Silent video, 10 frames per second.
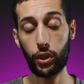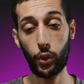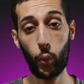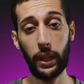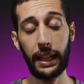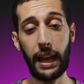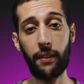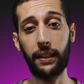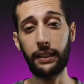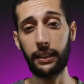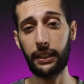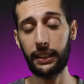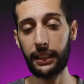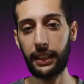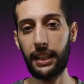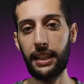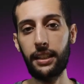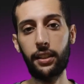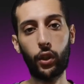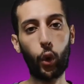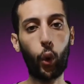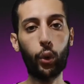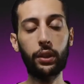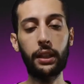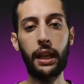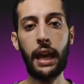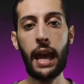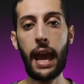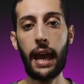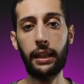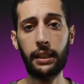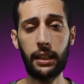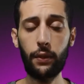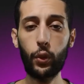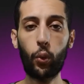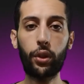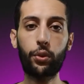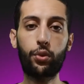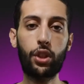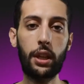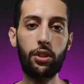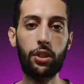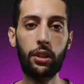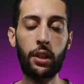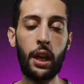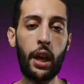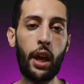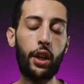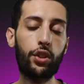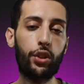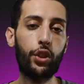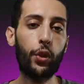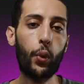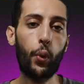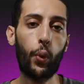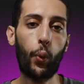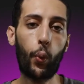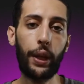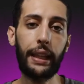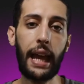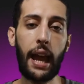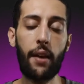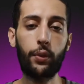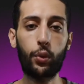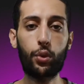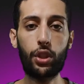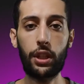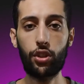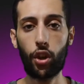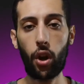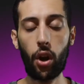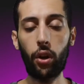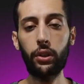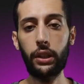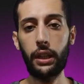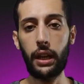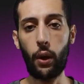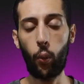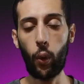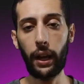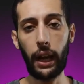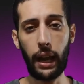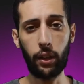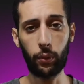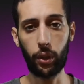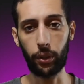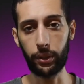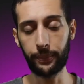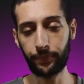you will have a clean code, and if you want to change it, you will have to change only one line of code.